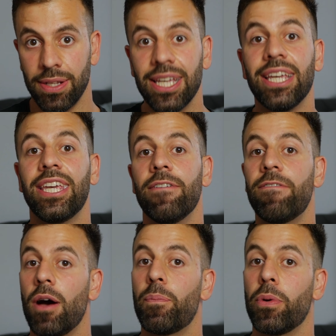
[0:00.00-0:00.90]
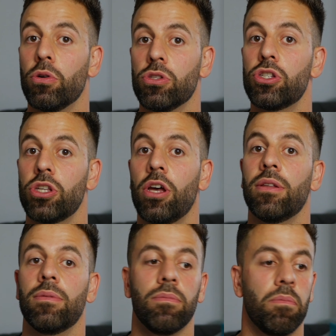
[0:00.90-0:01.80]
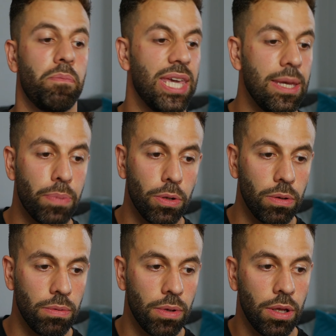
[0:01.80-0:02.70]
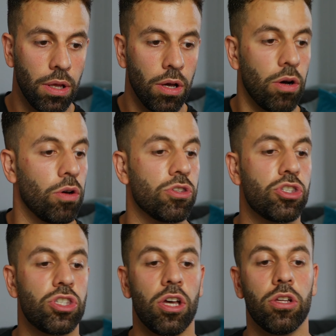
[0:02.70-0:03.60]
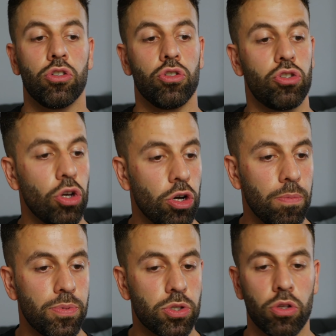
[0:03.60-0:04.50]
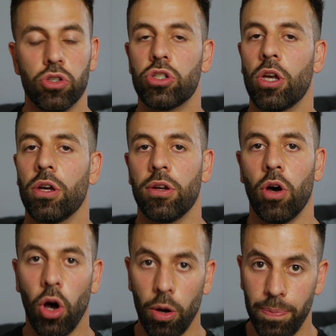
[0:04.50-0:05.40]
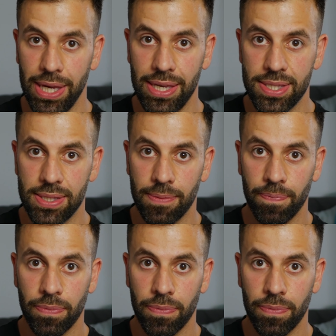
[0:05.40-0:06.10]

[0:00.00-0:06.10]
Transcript: To give up on certain people, on certain jobs, on certain hobbies,